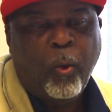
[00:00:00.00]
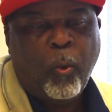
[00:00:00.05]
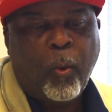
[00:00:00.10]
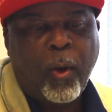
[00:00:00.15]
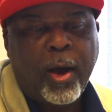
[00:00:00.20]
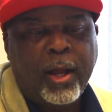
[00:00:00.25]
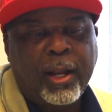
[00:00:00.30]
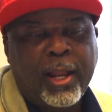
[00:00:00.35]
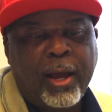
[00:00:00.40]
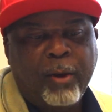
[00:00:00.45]

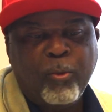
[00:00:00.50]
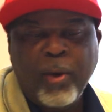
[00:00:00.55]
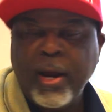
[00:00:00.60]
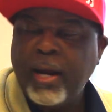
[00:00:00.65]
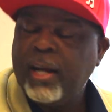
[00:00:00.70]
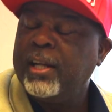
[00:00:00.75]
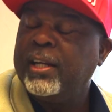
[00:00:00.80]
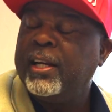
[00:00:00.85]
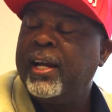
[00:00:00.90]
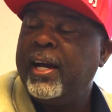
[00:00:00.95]
while I
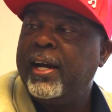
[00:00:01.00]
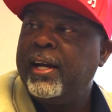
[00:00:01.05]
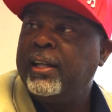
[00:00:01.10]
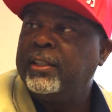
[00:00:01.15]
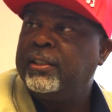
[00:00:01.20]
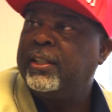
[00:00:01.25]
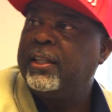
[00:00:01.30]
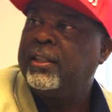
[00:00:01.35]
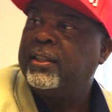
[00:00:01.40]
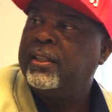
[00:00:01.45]

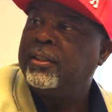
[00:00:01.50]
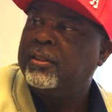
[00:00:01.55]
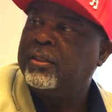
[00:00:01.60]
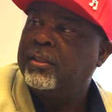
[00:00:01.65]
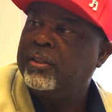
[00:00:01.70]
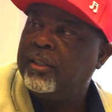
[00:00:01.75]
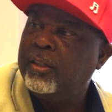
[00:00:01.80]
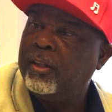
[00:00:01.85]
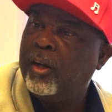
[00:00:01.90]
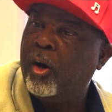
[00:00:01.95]
recognize that there's
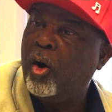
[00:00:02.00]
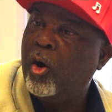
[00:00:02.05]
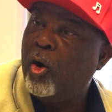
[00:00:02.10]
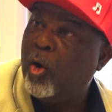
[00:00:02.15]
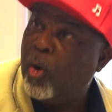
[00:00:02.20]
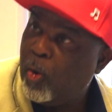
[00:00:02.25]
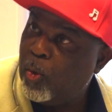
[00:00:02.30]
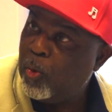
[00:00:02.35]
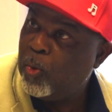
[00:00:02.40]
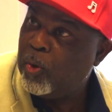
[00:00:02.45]
still a
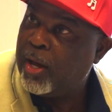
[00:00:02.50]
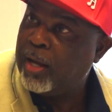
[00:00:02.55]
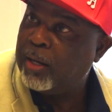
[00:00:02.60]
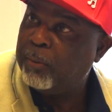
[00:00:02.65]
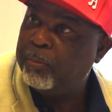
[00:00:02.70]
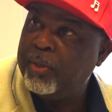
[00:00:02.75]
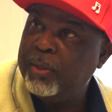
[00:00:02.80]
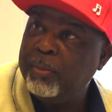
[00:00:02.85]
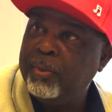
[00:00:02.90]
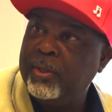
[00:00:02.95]
whole lot
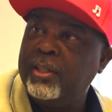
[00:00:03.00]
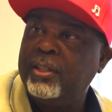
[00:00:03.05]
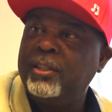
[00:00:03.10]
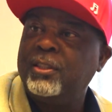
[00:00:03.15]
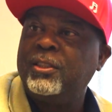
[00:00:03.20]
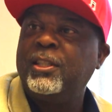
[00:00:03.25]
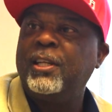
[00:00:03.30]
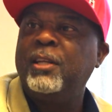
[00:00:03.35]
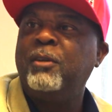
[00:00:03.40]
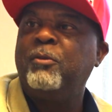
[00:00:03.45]
of people in the
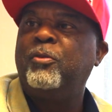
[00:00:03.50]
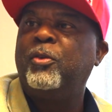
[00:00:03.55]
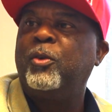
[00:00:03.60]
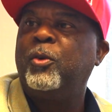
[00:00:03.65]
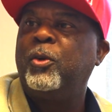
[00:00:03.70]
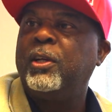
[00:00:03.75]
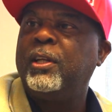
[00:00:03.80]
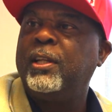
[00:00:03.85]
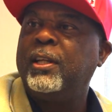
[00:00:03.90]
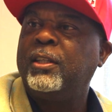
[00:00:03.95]
state of
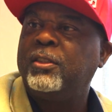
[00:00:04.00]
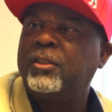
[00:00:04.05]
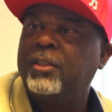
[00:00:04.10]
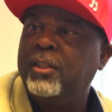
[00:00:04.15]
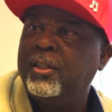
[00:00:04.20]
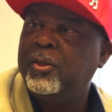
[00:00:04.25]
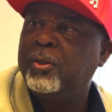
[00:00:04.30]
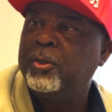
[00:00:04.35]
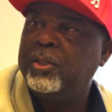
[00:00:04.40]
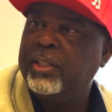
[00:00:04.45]
Florida that's
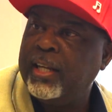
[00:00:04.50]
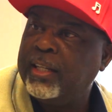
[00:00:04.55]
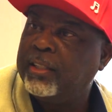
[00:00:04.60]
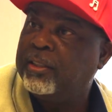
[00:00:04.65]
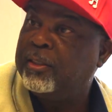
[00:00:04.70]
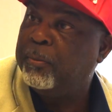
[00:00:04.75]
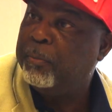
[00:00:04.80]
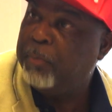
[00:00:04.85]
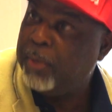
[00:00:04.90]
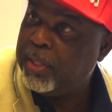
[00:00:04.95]
still
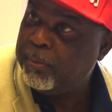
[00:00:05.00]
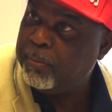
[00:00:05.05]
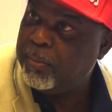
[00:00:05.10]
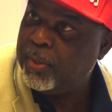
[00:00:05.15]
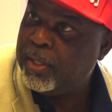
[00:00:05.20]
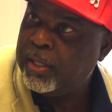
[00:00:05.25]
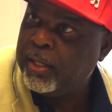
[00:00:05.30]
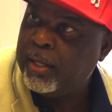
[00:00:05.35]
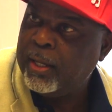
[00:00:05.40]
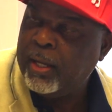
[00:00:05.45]
yet to meet
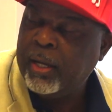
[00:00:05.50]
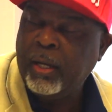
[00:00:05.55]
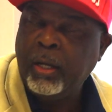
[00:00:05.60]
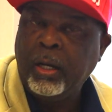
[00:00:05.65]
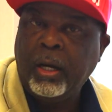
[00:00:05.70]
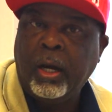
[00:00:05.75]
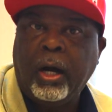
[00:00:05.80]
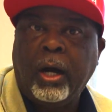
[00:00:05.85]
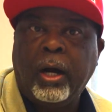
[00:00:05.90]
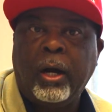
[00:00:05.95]
me,
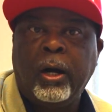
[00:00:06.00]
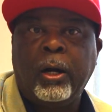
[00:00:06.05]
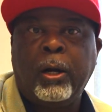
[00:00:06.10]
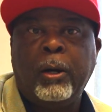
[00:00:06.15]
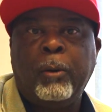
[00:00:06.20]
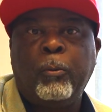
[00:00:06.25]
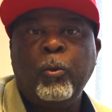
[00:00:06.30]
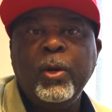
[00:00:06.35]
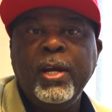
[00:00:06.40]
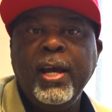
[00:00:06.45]

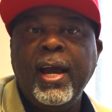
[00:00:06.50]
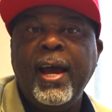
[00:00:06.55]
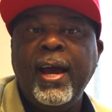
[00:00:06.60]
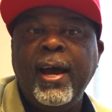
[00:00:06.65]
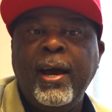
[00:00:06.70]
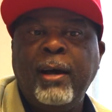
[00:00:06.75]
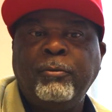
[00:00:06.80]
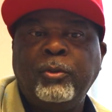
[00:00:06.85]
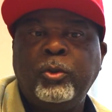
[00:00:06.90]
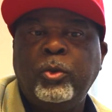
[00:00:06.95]
uh, we
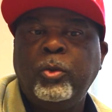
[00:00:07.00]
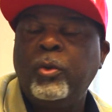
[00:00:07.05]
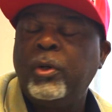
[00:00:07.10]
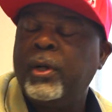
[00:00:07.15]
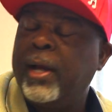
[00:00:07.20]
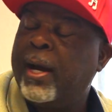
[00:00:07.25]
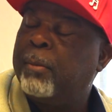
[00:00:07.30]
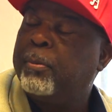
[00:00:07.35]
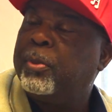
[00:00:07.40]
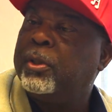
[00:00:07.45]
have
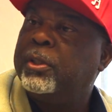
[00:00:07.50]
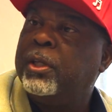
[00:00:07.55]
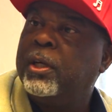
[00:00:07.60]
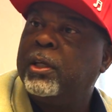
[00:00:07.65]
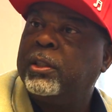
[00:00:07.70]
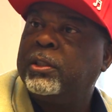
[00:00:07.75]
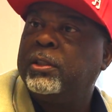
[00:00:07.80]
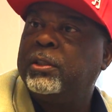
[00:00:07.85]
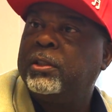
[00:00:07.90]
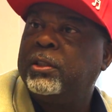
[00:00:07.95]
toured our
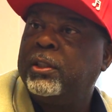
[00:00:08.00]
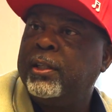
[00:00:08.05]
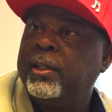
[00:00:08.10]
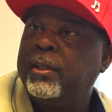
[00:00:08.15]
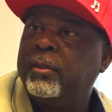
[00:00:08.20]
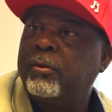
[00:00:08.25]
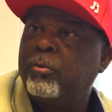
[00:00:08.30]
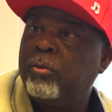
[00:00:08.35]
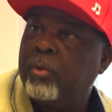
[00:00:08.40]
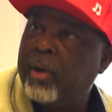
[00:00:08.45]
productions
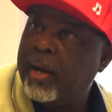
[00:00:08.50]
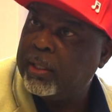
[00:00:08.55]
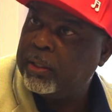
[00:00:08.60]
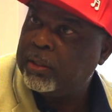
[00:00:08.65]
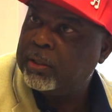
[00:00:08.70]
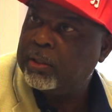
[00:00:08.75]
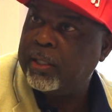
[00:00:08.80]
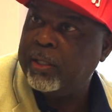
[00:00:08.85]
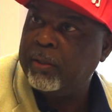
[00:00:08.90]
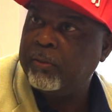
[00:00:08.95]
here throughout the
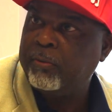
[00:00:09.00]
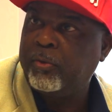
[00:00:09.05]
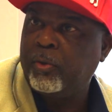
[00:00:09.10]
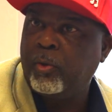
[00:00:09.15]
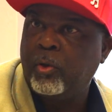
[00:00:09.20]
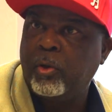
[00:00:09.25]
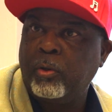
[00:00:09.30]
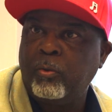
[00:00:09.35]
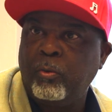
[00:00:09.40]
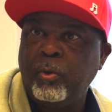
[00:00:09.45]
state of
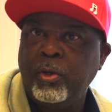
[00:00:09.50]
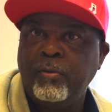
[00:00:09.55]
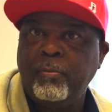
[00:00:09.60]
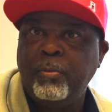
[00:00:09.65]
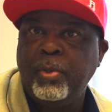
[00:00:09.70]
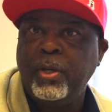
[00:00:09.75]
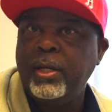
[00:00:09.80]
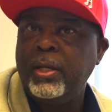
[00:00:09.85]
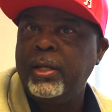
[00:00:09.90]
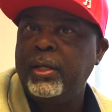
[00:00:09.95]
Florida.
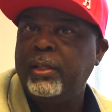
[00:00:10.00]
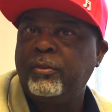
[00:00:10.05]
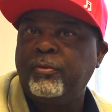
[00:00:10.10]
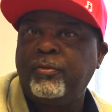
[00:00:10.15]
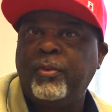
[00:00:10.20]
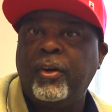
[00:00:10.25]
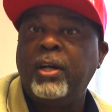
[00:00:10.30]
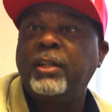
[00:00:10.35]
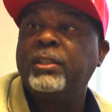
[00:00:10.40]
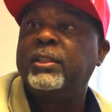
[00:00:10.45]
We've been as
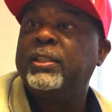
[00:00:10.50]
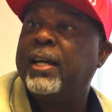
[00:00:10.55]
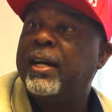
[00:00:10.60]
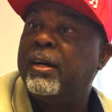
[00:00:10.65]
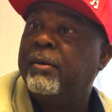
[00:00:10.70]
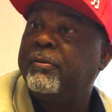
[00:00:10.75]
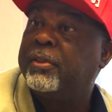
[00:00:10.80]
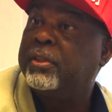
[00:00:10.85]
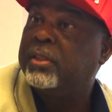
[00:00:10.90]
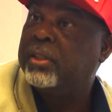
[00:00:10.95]
far
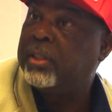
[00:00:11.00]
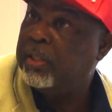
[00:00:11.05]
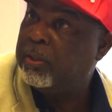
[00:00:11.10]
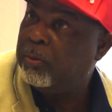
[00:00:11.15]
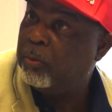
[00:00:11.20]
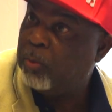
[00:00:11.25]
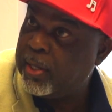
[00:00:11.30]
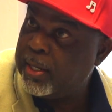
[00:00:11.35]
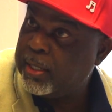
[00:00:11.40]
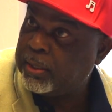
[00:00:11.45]
south as
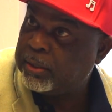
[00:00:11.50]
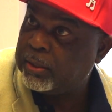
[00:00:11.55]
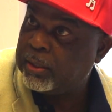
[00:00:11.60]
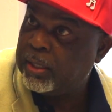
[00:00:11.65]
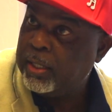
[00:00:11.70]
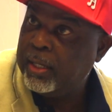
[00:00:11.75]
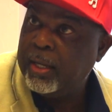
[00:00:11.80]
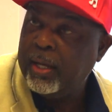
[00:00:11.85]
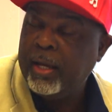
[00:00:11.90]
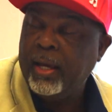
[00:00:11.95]
Key West
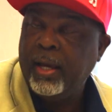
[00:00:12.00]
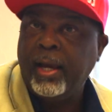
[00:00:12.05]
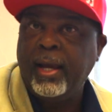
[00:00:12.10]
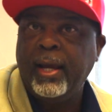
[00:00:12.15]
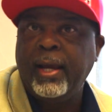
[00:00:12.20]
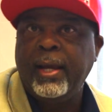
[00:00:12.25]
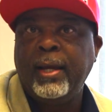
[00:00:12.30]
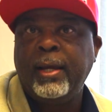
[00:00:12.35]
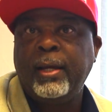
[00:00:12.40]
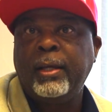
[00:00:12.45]

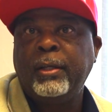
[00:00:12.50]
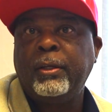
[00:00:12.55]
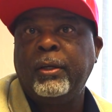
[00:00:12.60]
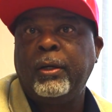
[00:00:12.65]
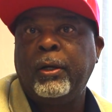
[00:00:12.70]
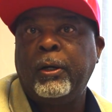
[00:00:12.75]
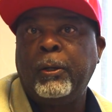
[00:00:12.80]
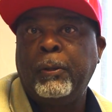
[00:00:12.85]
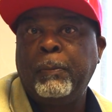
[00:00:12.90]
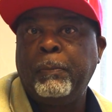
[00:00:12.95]
and
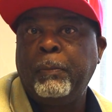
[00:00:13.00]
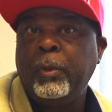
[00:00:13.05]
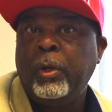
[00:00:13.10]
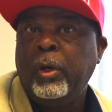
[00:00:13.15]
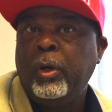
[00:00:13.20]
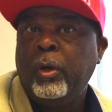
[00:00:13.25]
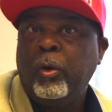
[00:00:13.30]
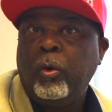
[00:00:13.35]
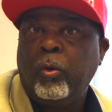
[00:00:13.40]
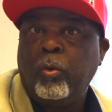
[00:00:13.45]
um,
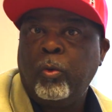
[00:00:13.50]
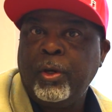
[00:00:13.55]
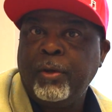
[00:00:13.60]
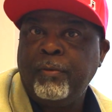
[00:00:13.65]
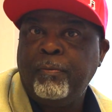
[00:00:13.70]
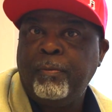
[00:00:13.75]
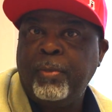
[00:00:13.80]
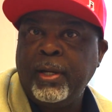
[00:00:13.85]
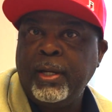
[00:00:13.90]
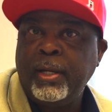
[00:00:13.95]

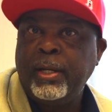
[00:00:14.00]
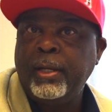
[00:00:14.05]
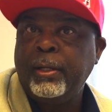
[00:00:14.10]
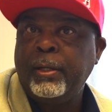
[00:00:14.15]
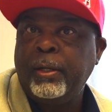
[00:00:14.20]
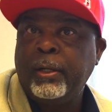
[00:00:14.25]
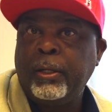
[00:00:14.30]
we've been